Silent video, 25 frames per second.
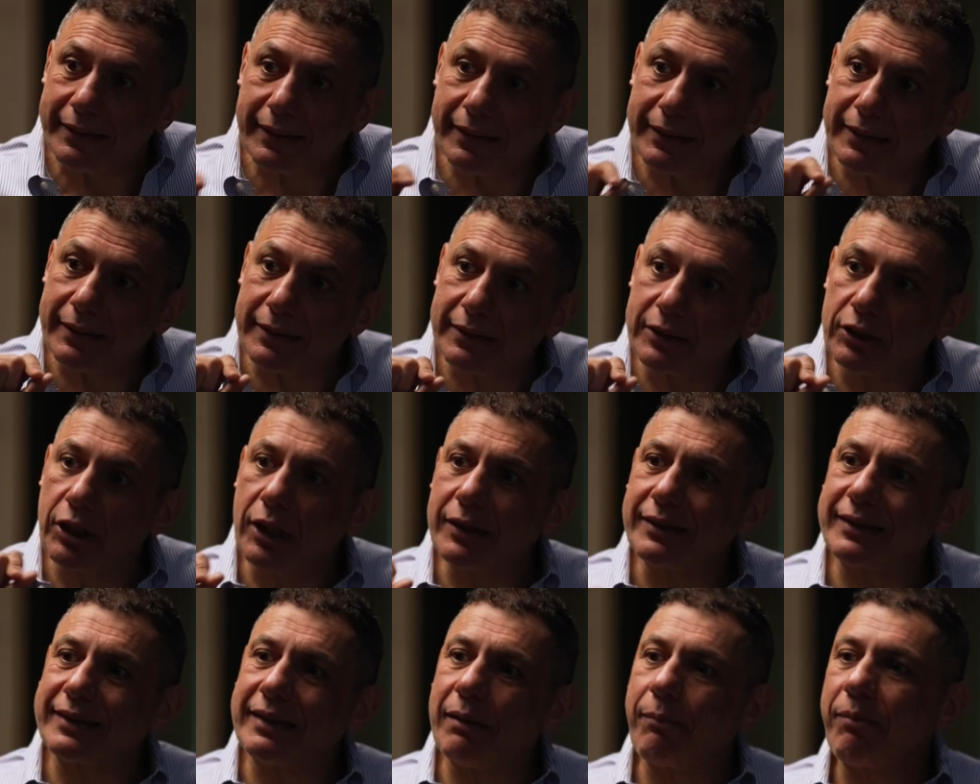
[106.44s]
this is
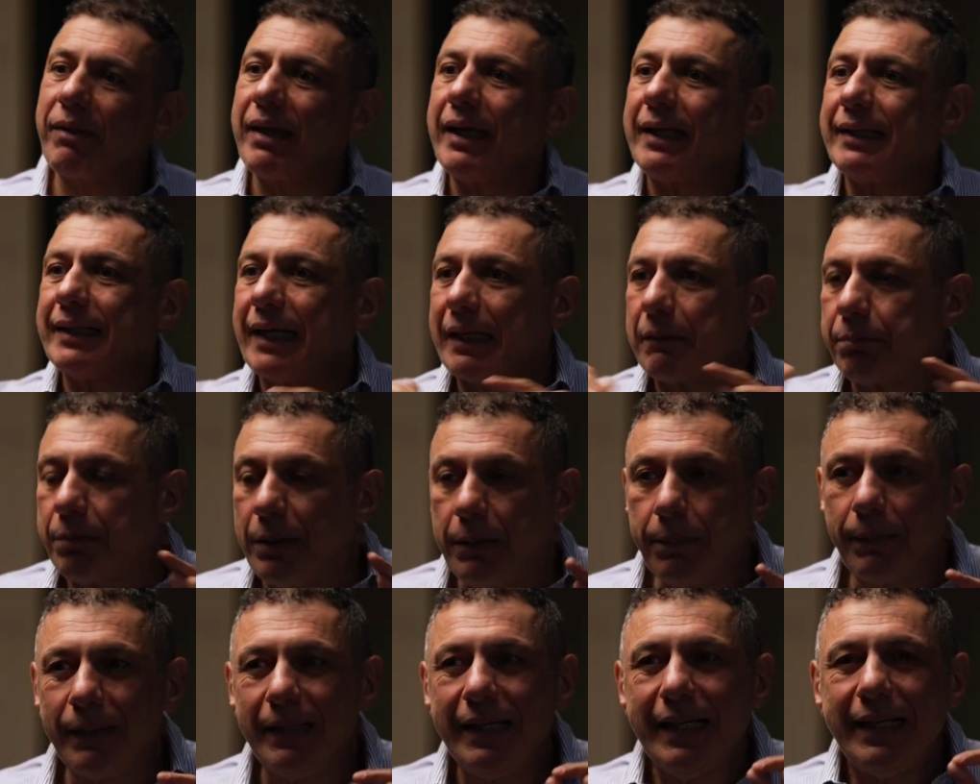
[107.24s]
not something like
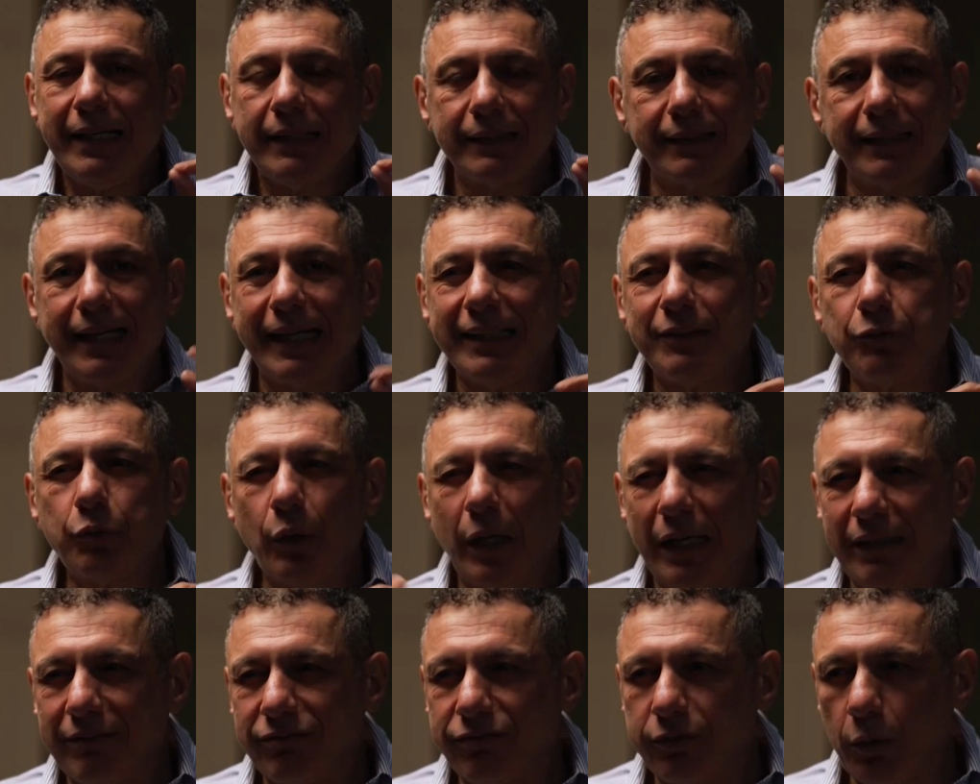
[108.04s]
people try to
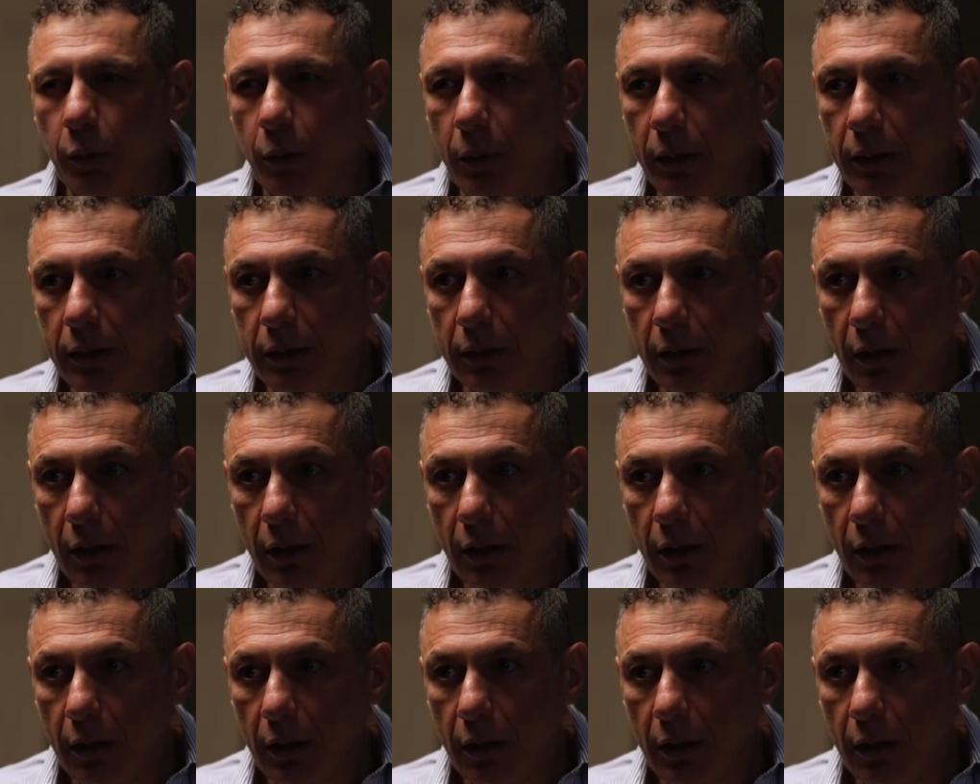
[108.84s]
avoid.